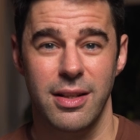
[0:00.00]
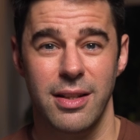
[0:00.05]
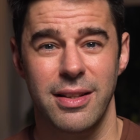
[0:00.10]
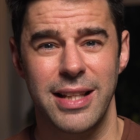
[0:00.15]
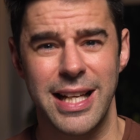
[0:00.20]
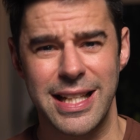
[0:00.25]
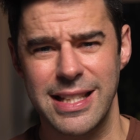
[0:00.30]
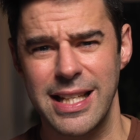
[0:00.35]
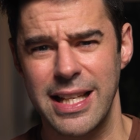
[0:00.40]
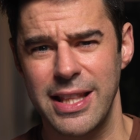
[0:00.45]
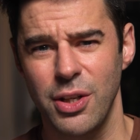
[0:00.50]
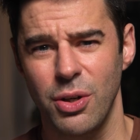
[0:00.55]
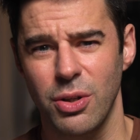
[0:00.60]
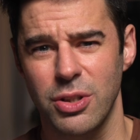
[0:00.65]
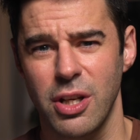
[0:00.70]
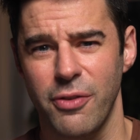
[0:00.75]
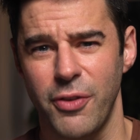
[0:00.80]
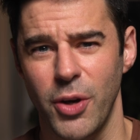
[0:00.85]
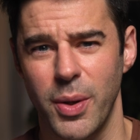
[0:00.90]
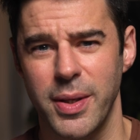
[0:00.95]
That said, the
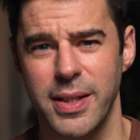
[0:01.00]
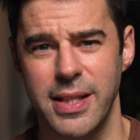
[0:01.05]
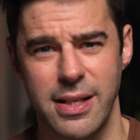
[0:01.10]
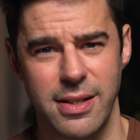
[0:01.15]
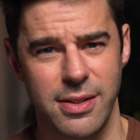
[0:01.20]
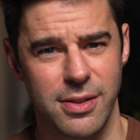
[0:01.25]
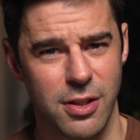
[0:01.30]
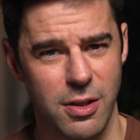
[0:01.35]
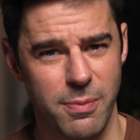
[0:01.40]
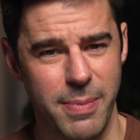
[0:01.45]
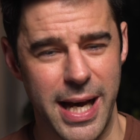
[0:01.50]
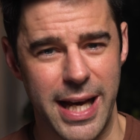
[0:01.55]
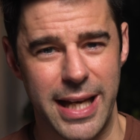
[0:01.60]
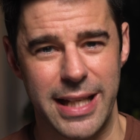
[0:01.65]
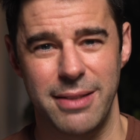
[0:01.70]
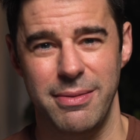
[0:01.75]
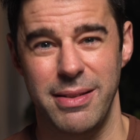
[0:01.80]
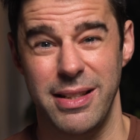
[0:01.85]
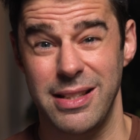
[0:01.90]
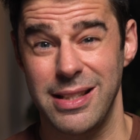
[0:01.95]
autofocus isn't too
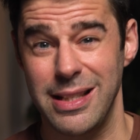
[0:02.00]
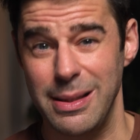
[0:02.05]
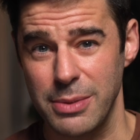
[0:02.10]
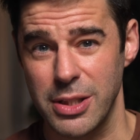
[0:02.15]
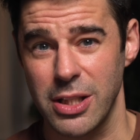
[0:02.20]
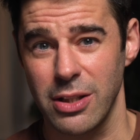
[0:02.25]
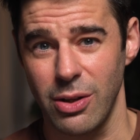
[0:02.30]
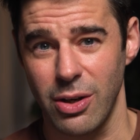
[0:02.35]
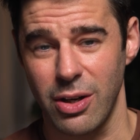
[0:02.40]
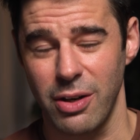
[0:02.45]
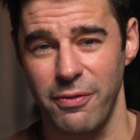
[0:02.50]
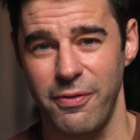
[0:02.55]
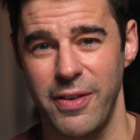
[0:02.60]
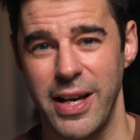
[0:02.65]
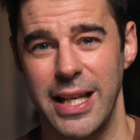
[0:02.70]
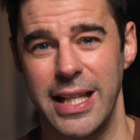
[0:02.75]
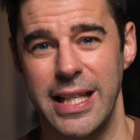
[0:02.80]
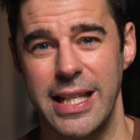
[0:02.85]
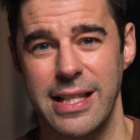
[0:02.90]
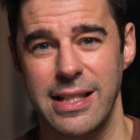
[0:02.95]
bad. It seems to lock on
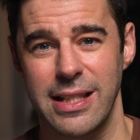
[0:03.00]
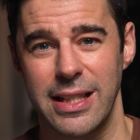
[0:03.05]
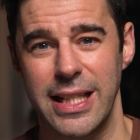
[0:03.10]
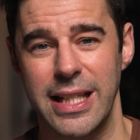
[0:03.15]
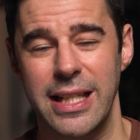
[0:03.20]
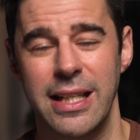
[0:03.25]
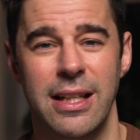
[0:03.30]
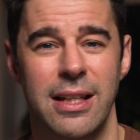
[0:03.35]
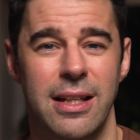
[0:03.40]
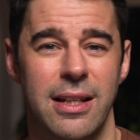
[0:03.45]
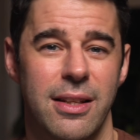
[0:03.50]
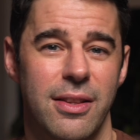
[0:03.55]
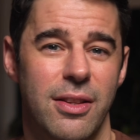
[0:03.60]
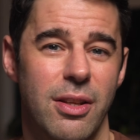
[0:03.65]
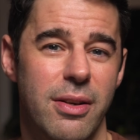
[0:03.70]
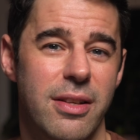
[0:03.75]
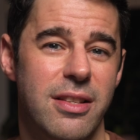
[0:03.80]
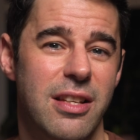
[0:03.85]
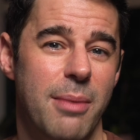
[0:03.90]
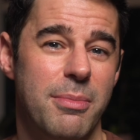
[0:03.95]
fairly easily. The
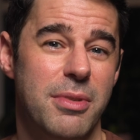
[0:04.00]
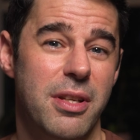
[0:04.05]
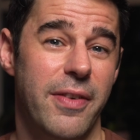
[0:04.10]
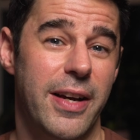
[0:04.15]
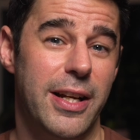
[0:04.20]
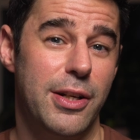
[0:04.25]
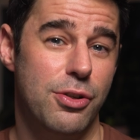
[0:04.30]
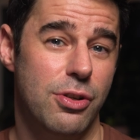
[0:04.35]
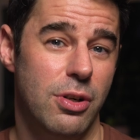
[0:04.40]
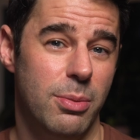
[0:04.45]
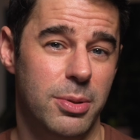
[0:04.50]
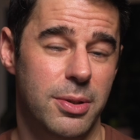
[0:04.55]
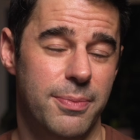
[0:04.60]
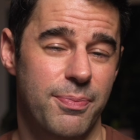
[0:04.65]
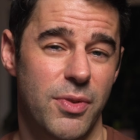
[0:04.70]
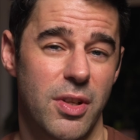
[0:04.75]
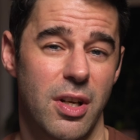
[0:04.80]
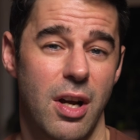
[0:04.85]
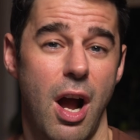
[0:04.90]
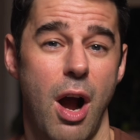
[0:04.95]
only times I've had
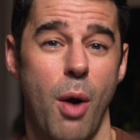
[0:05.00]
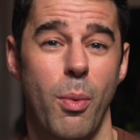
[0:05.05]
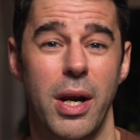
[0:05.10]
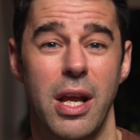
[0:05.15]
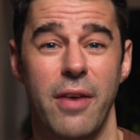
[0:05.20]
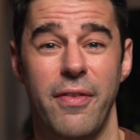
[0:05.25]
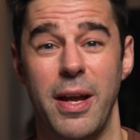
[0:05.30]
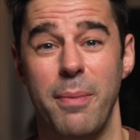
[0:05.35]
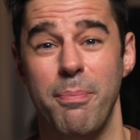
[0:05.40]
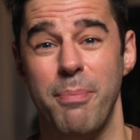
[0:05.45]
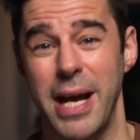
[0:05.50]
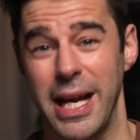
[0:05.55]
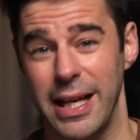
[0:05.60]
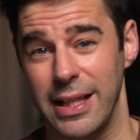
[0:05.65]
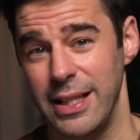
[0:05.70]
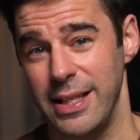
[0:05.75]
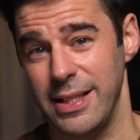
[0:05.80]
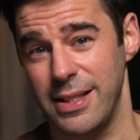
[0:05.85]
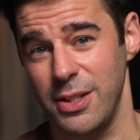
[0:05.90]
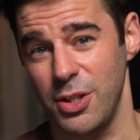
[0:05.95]
trouble are when I've had
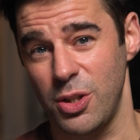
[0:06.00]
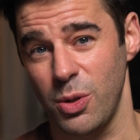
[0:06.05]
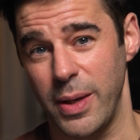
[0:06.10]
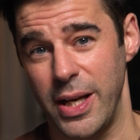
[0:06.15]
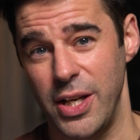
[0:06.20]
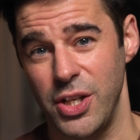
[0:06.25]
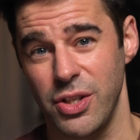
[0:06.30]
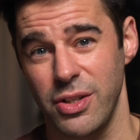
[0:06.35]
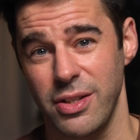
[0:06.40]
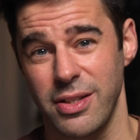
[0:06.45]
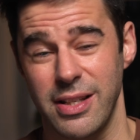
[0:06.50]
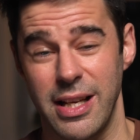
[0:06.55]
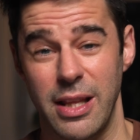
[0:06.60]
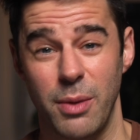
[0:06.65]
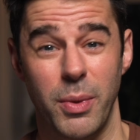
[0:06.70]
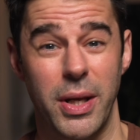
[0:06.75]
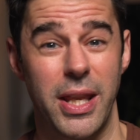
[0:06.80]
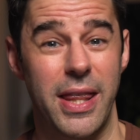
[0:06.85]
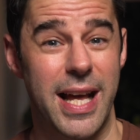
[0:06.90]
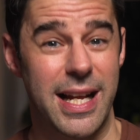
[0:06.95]
backlit situations,
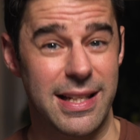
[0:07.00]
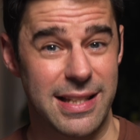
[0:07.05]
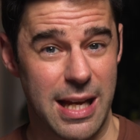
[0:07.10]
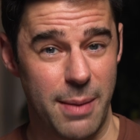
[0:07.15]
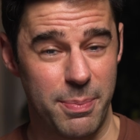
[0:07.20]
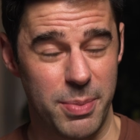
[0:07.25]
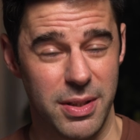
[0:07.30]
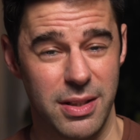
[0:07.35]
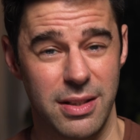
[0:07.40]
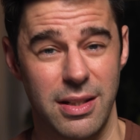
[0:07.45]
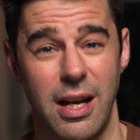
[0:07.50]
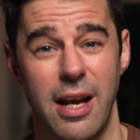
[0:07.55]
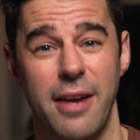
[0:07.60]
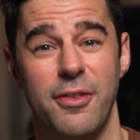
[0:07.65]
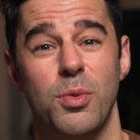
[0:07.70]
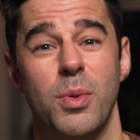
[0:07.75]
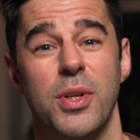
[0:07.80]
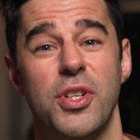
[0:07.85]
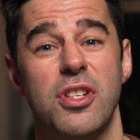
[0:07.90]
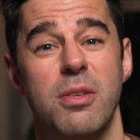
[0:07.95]
and when that's happened, I've
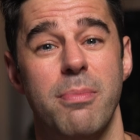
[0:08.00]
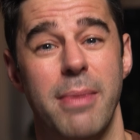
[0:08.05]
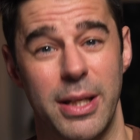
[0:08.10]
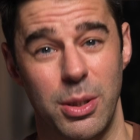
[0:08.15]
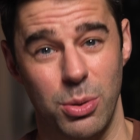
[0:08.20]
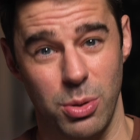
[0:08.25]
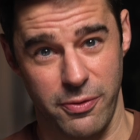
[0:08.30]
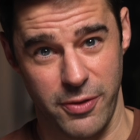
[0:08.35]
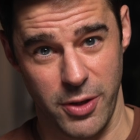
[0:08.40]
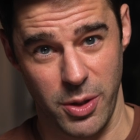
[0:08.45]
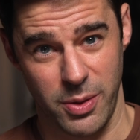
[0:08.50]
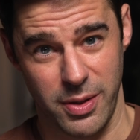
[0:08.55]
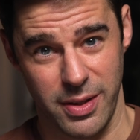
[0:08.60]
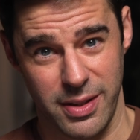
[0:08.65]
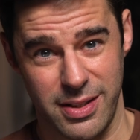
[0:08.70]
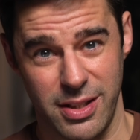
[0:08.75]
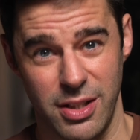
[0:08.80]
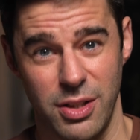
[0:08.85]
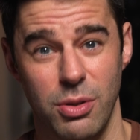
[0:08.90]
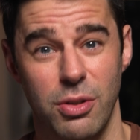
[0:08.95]
switched to manual
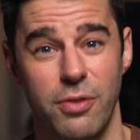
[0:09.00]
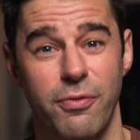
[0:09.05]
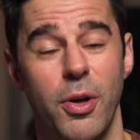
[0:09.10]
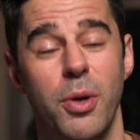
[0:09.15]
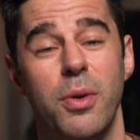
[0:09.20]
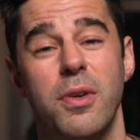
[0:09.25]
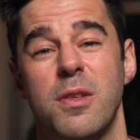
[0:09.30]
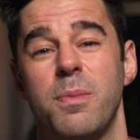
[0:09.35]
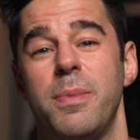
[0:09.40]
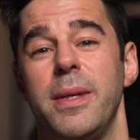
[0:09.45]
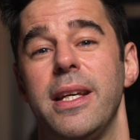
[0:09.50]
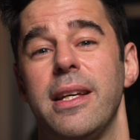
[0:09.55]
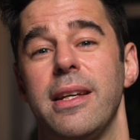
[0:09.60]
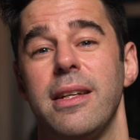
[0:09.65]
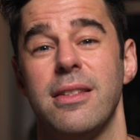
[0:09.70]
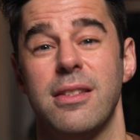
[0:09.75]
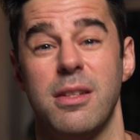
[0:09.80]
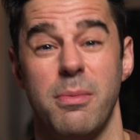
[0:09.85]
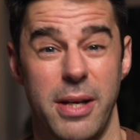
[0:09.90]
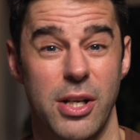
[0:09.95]
focus and used focus
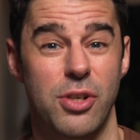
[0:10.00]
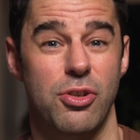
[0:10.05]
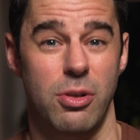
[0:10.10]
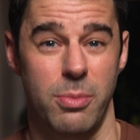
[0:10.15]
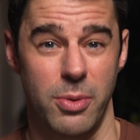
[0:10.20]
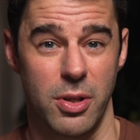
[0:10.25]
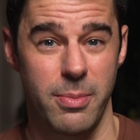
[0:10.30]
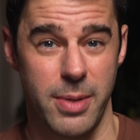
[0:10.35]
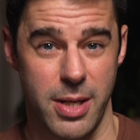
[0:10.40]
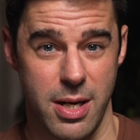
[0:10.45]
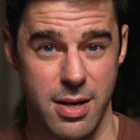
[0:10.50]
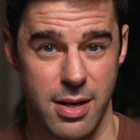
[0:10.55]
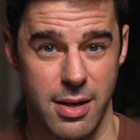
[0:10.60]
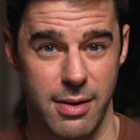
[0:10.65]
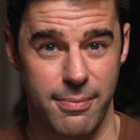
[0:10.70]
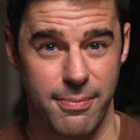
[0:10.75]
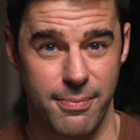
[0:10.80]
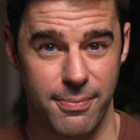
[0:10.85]
peaking to make sure I'm on the mark.